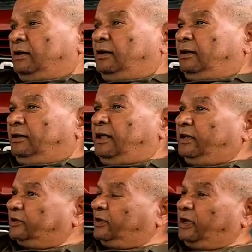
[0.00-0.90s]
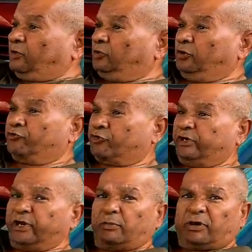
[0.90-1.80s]
Yeah. There's
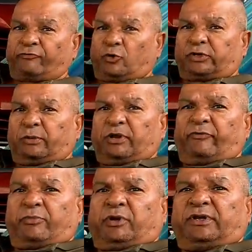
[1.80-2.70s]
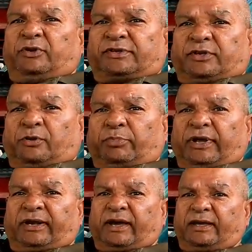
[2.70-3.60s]
3 table and 4 table, everybody sit down
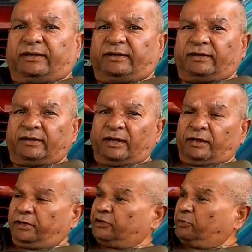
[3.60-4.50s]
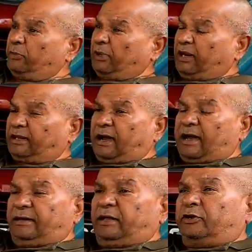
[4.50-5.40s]
playing cards. They should be playing
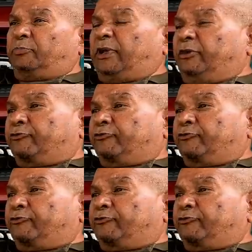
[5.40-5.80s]
cards, they should play